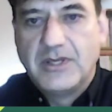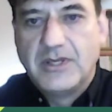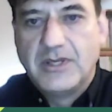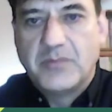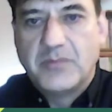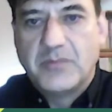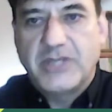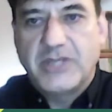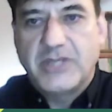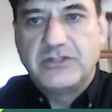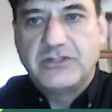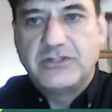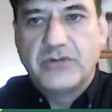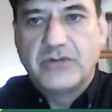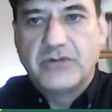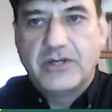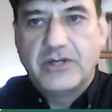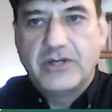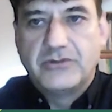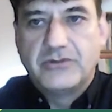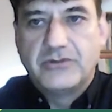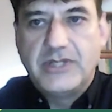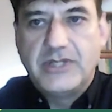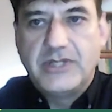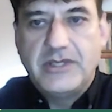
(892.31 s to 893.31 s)
but you
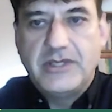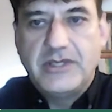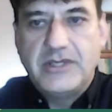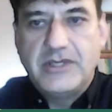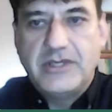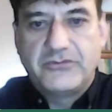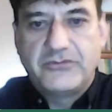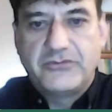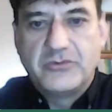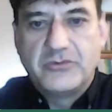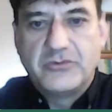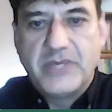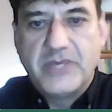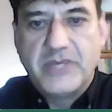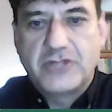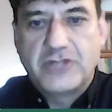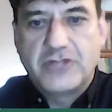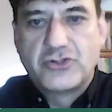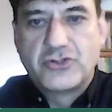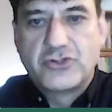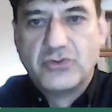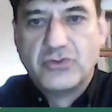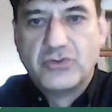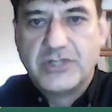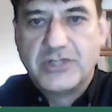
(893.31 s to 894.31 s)
really have to make
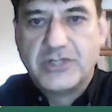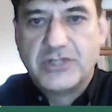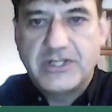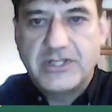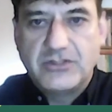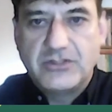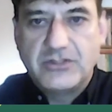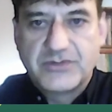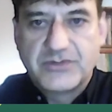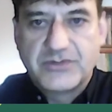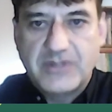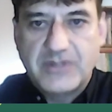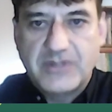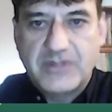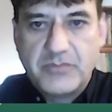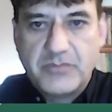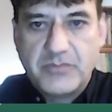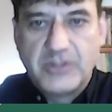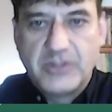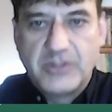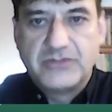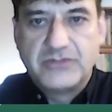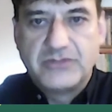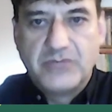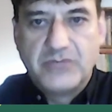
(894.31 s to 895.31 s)
sure that your
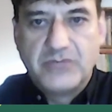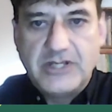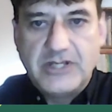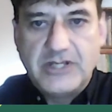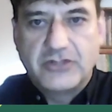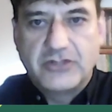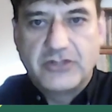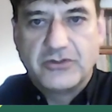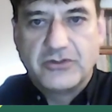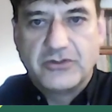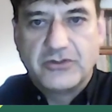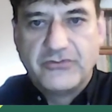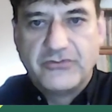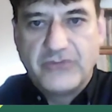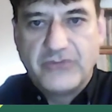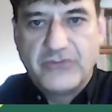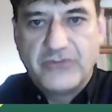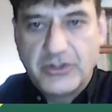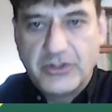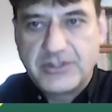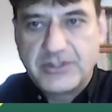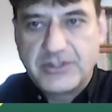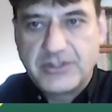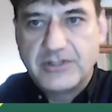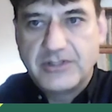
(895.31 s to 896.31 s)
sample is really
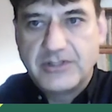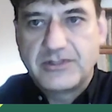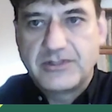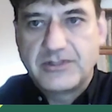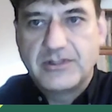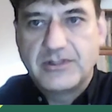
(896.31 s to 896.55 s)
converted